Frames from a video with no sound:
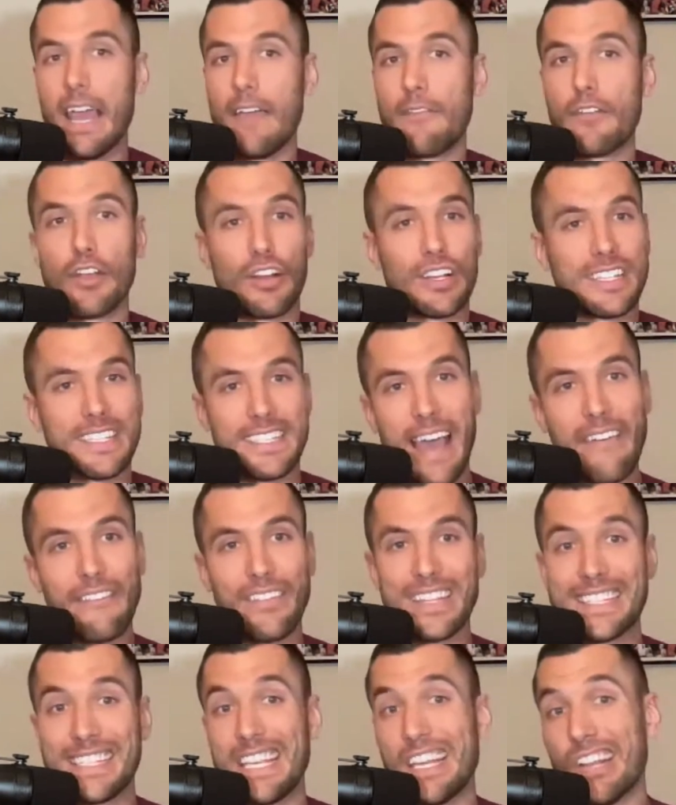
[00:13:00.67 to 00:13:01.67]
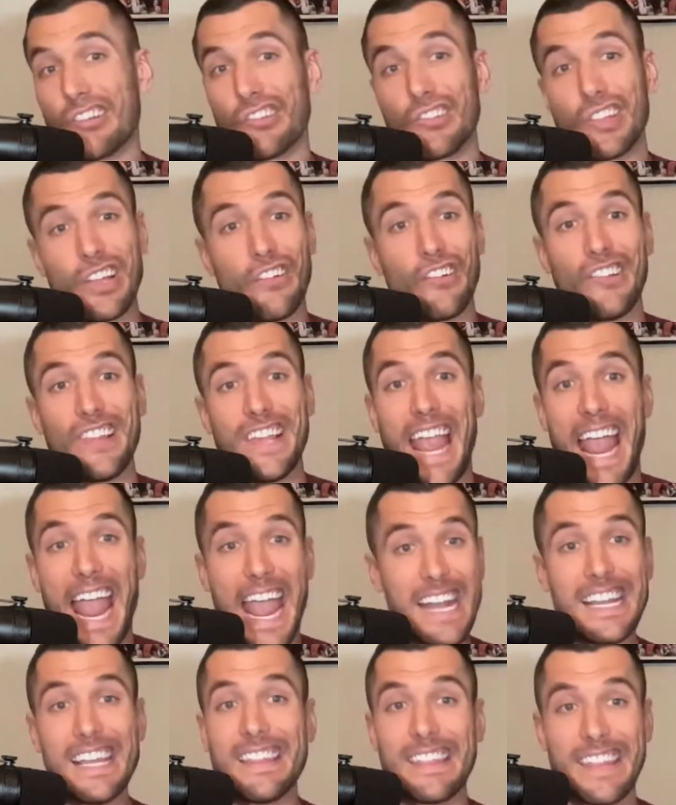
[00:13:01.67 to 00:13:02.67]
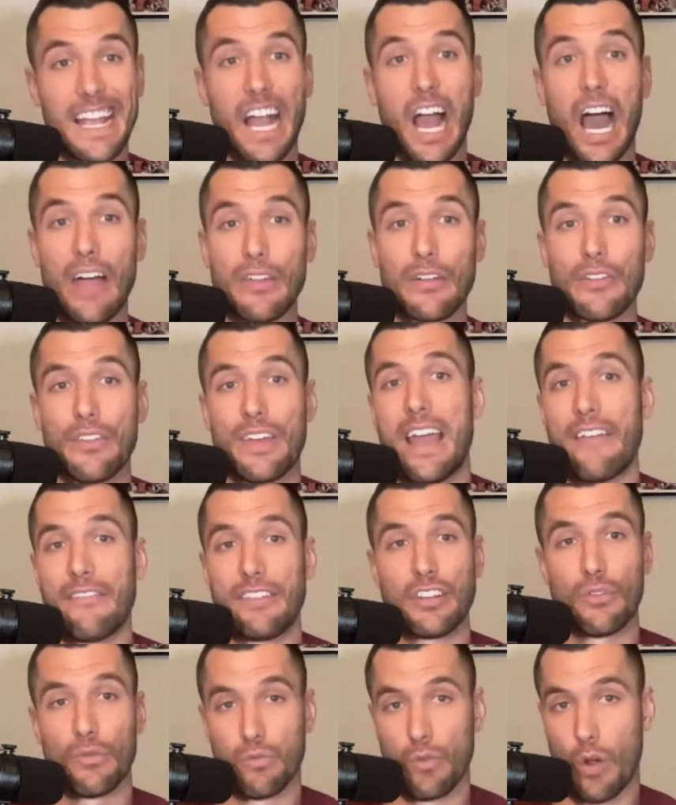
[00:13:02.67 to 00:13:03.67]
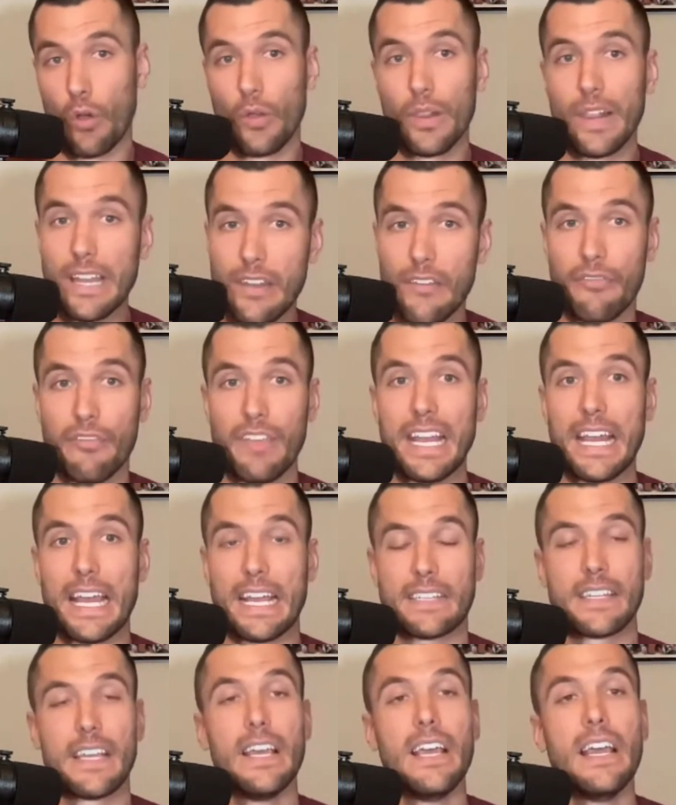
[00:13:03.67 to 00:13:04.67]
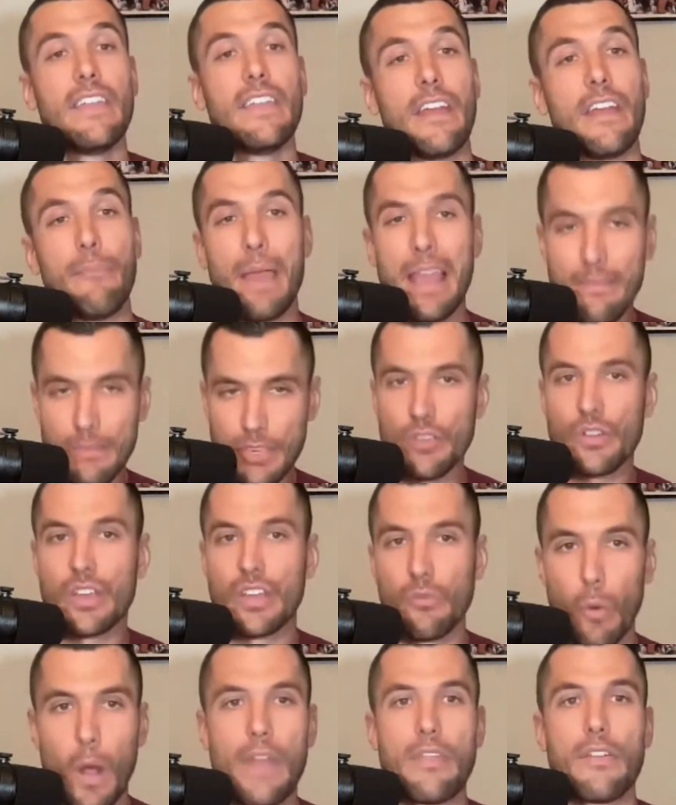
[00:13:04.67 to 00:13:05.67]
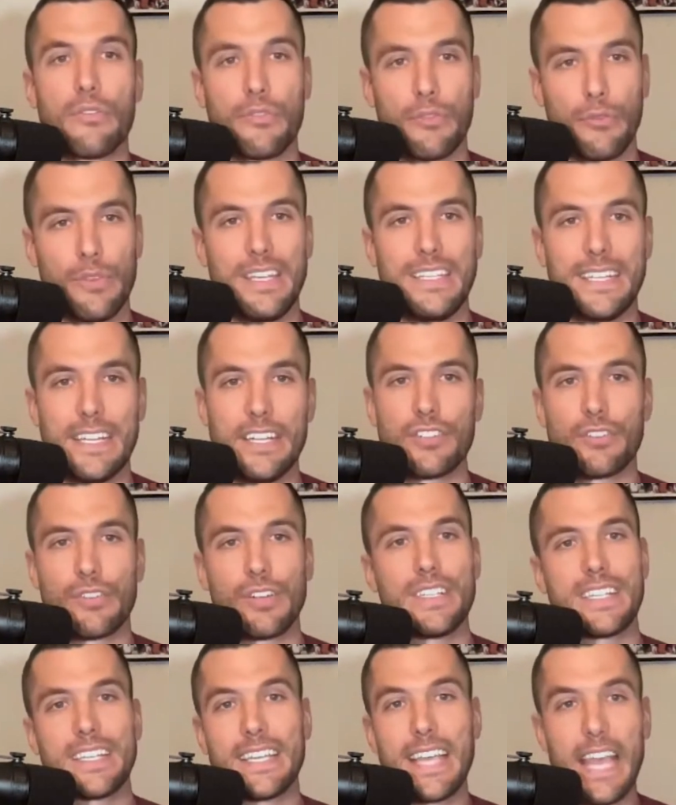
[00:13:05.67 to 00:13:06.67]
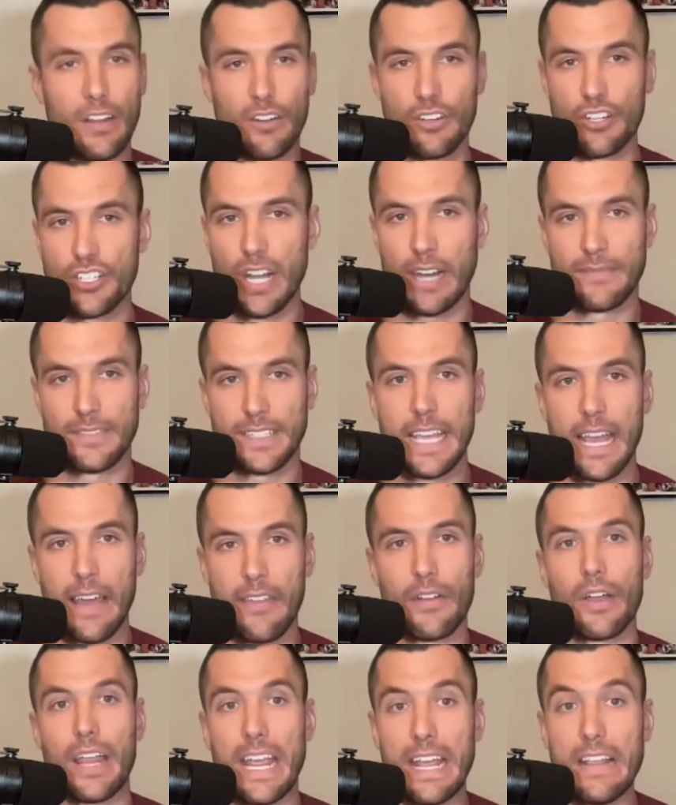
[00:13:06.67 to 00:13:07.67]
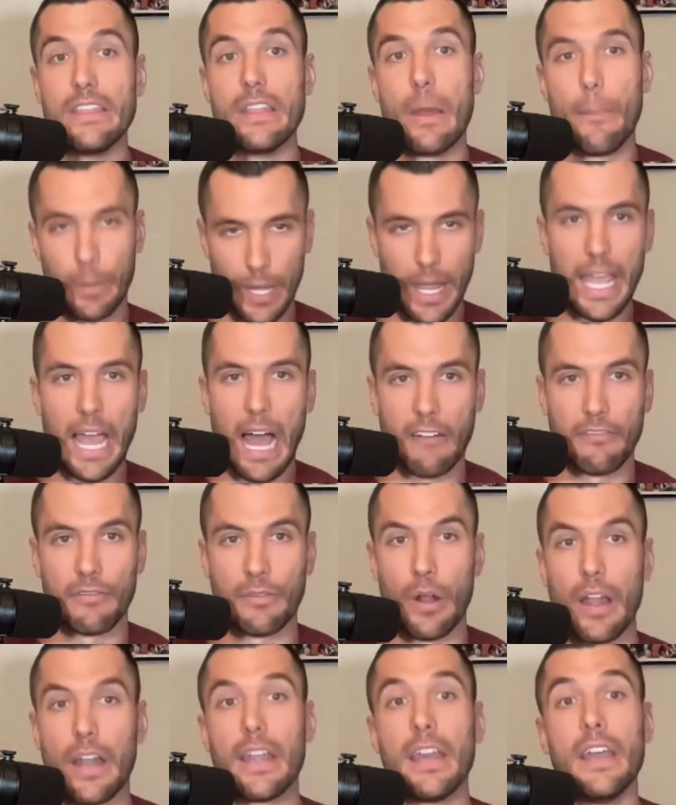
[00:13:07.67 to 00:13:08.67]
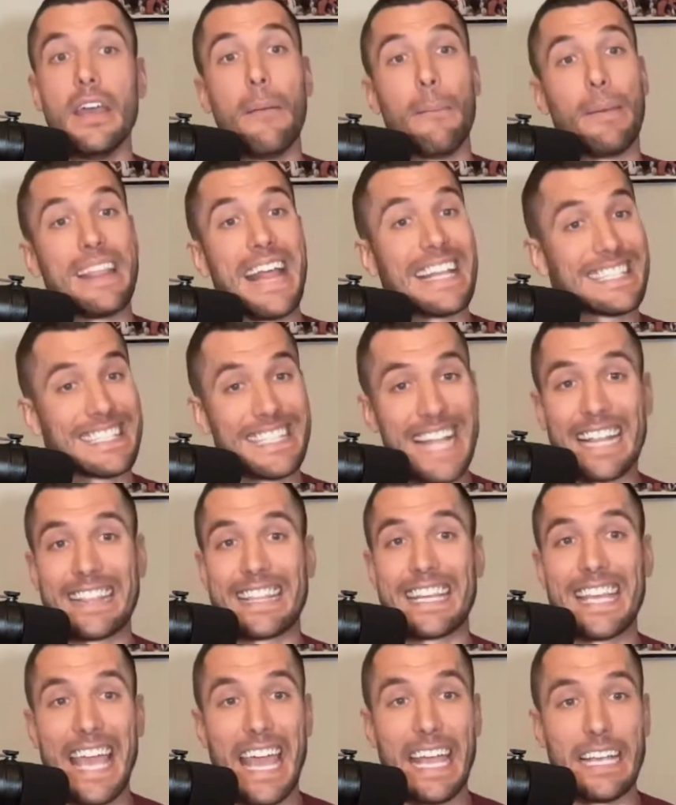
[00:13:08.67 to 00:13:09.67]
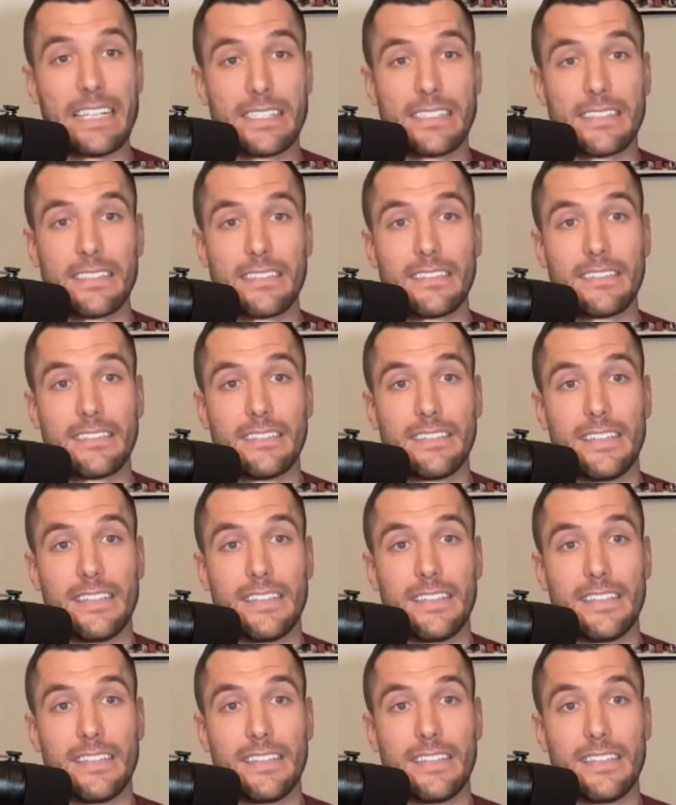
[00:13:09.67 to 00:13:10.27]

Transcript: If you're a 7 seed or literally anything other than having to roll into Phoenix, then maybe you can weather through these injuries and get your stuff together in the playoff run. But that's not the case.